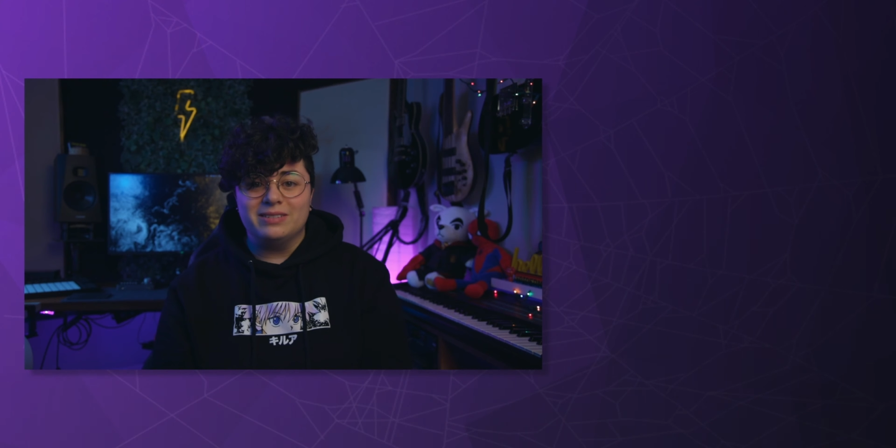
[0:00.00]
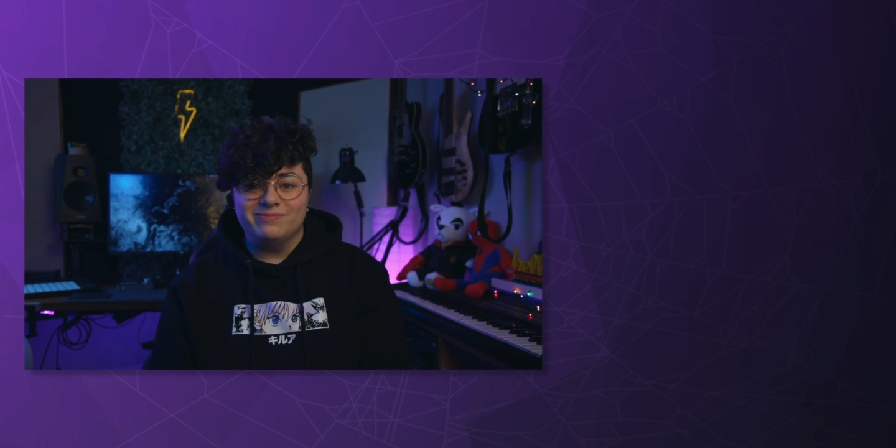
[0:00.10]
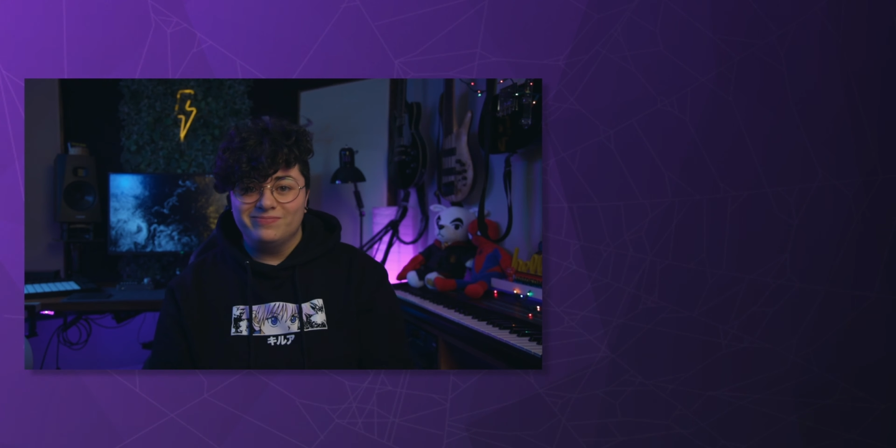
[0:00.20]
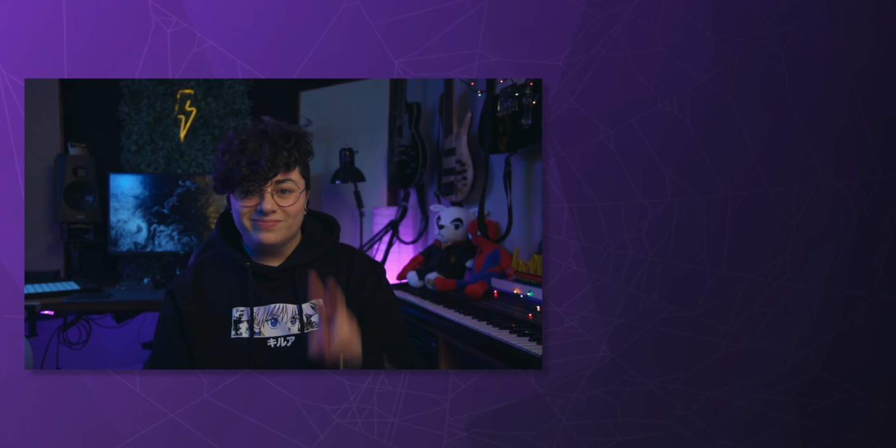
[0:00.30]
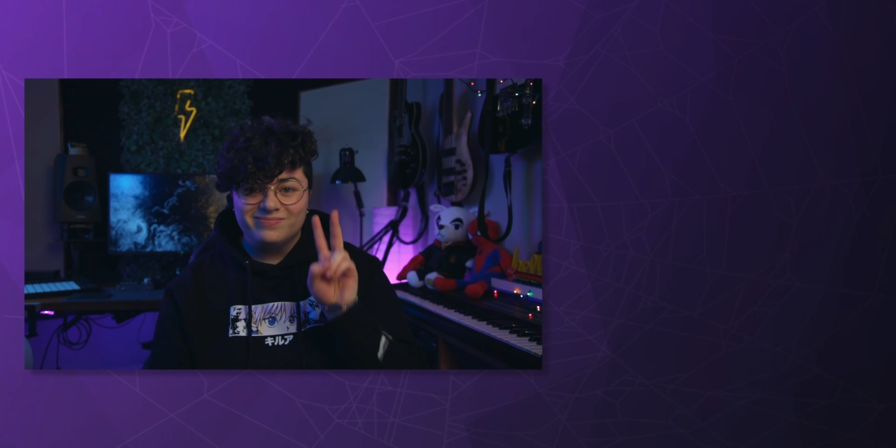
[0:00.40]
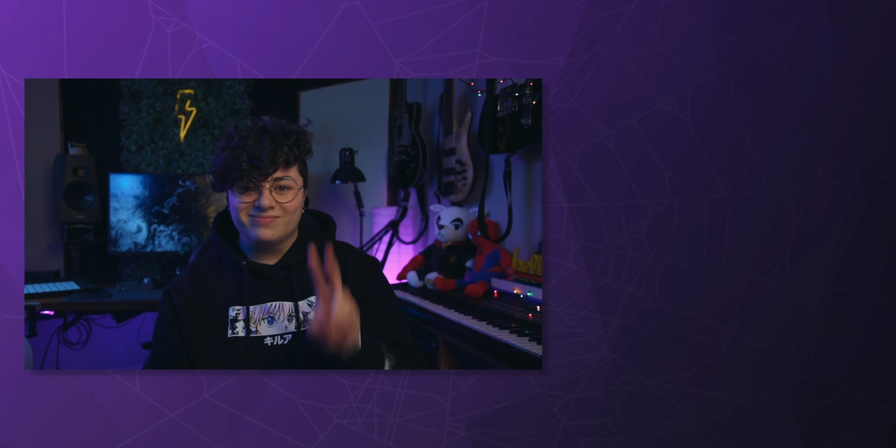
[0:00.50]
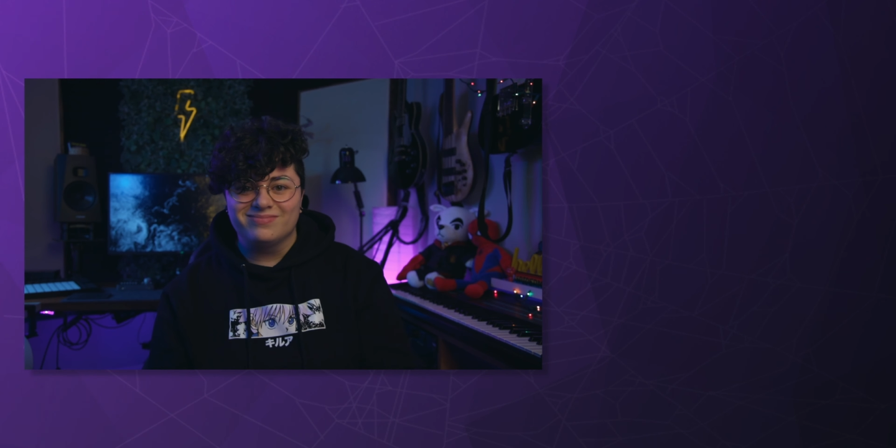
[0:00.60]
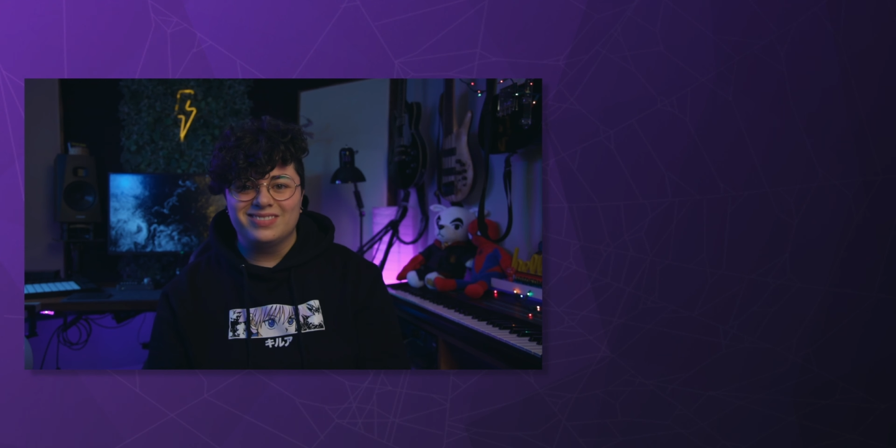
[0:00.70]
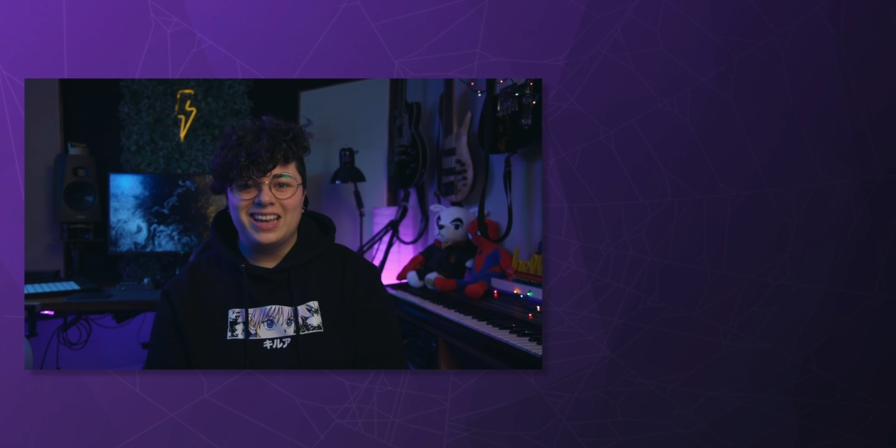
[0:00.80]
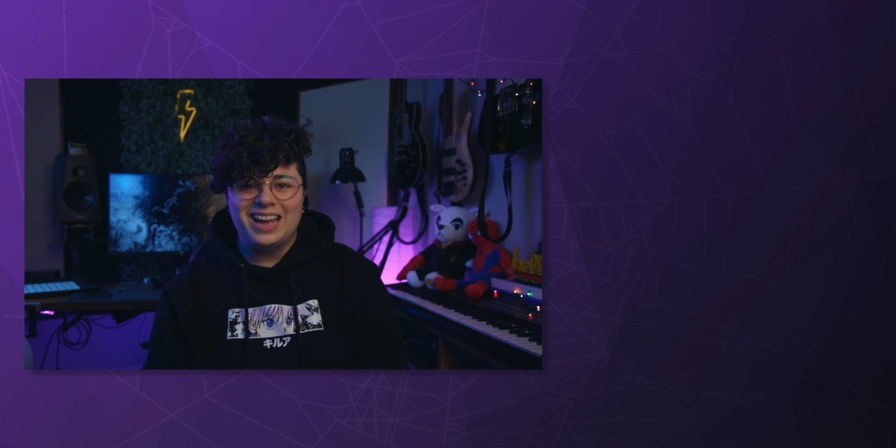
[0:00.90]
one.
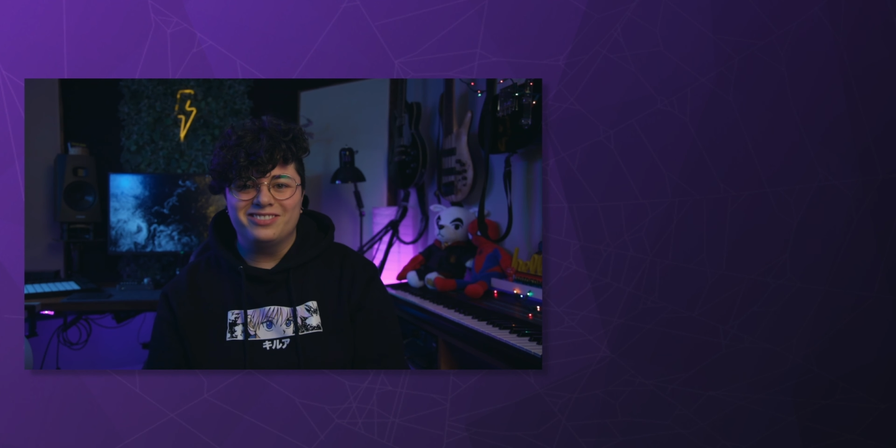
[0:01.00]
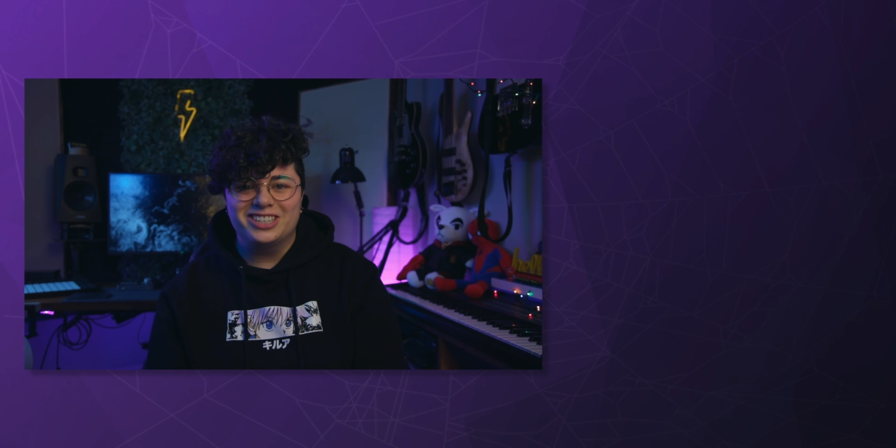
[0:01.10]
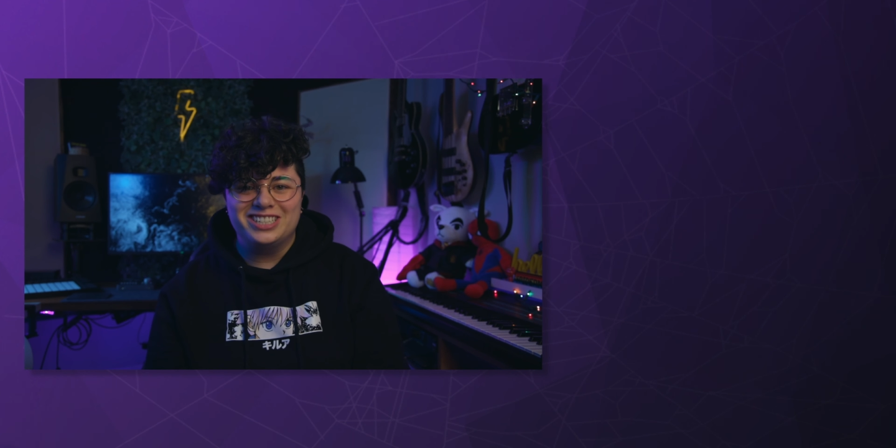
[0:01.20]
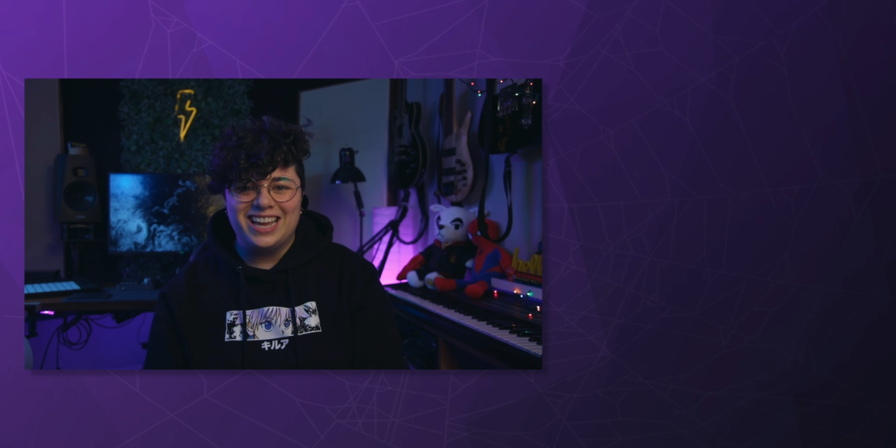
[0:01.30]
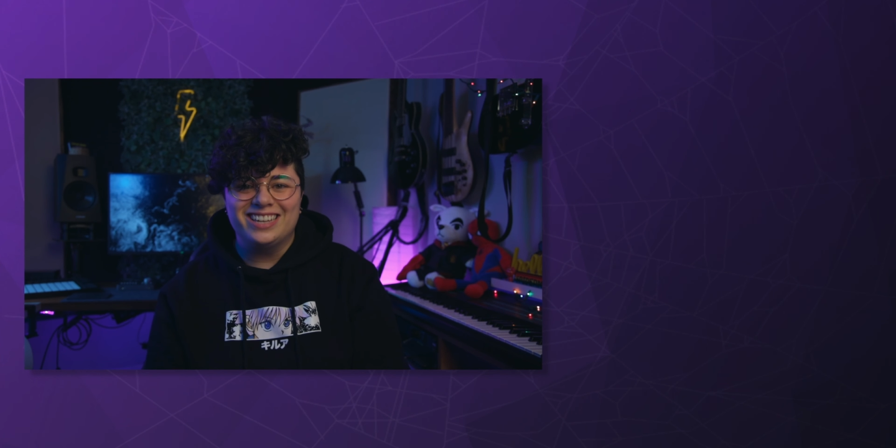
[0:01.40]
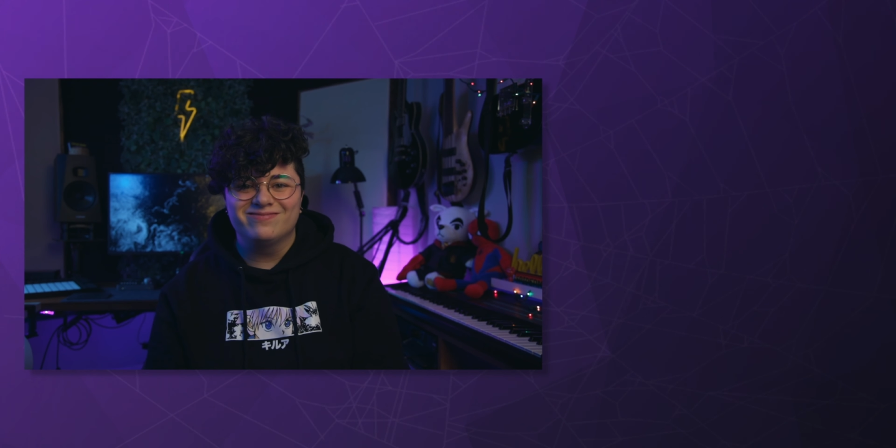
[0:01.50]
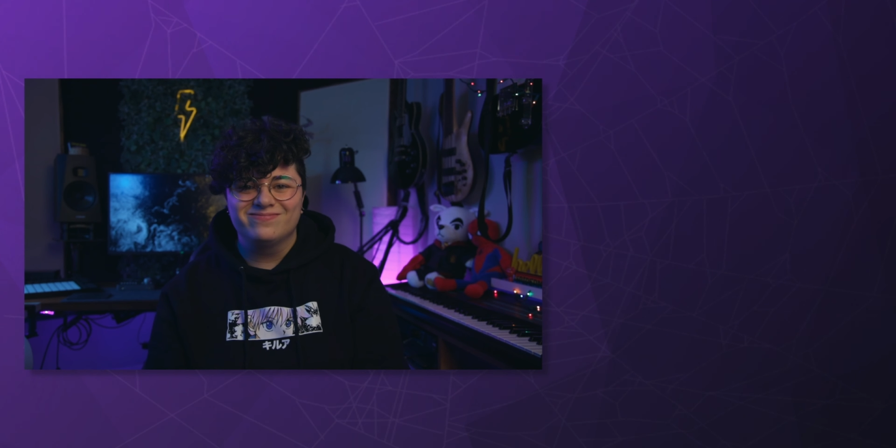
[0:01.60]
Have a good day.